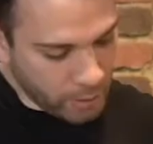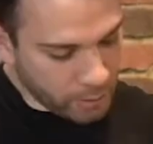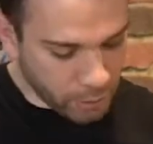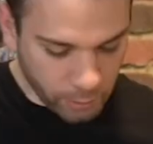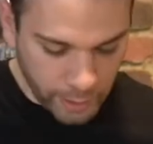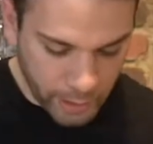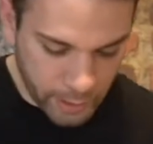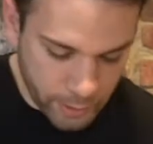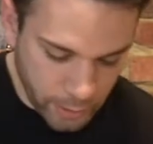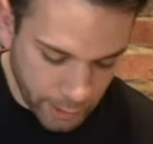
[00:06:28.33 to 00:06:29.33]
So green
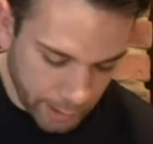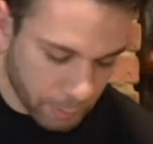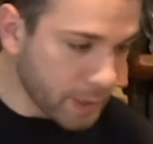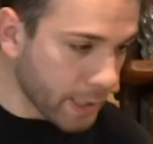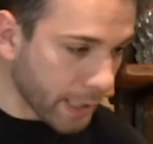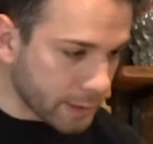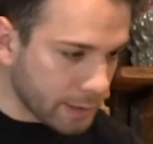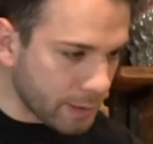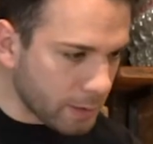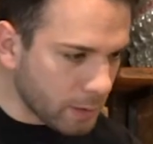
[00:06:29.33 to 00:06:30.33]
onions are in, what's
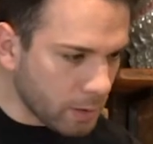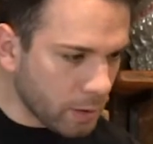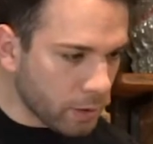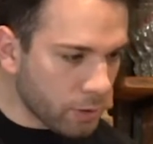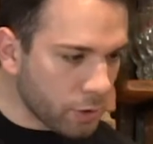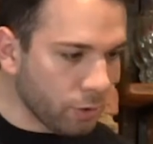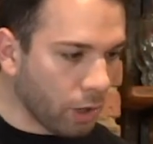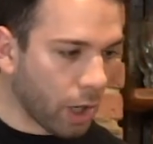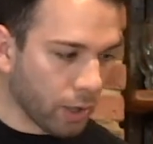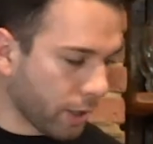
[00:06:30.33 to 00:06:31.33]
next? 2
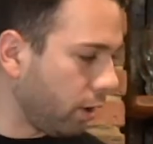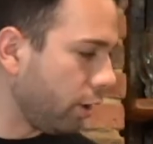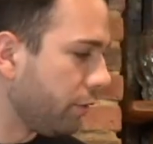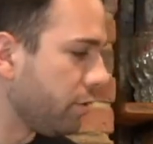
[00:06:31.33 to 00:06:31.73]
garlic cloves